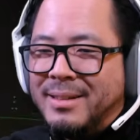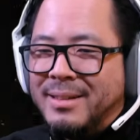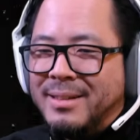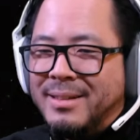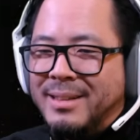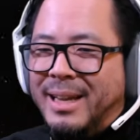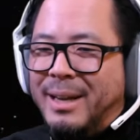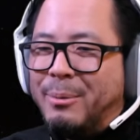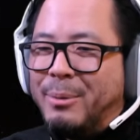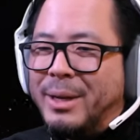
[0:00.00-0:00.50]

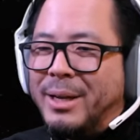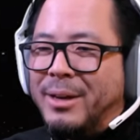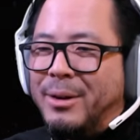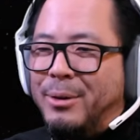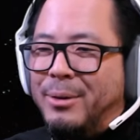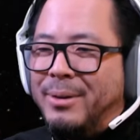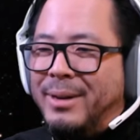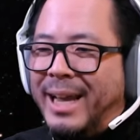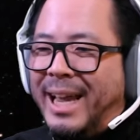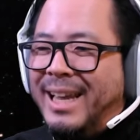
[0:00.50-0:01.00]
There we
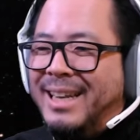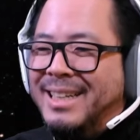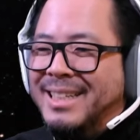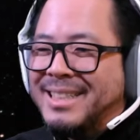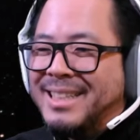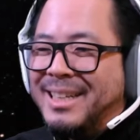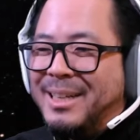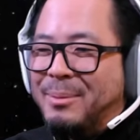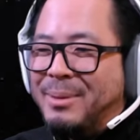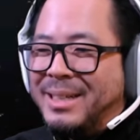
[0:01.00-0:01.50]
go. And
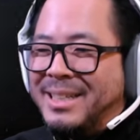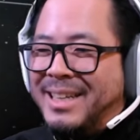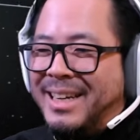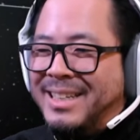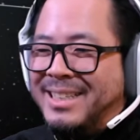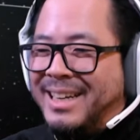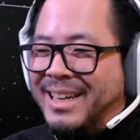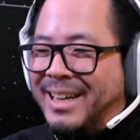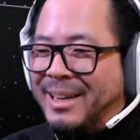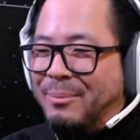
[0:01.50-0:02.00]
it's gonna be
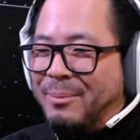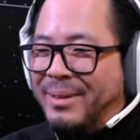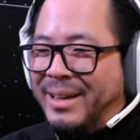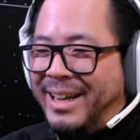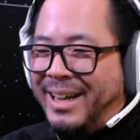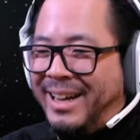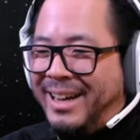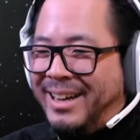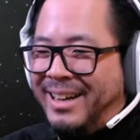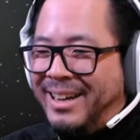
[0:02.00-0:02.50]
daytime.
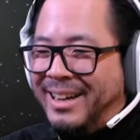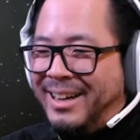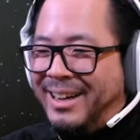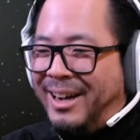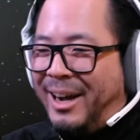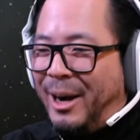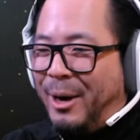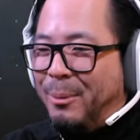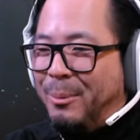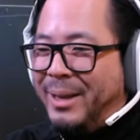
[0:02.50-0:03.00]

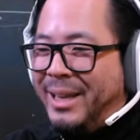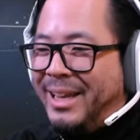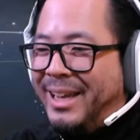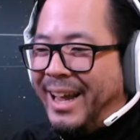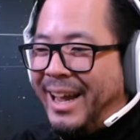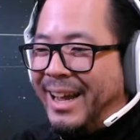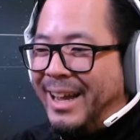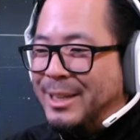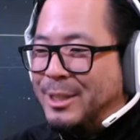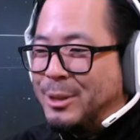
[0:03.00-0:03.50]
Are we
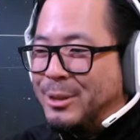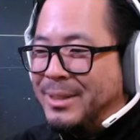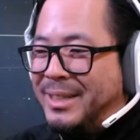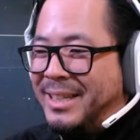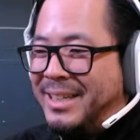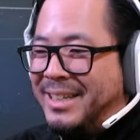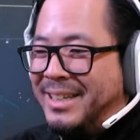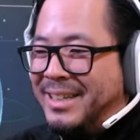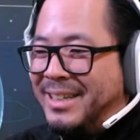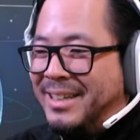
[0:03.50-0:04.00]
actually
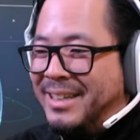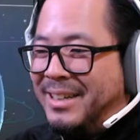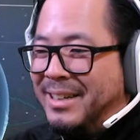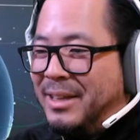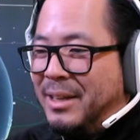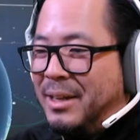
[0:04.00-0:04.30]
gonna...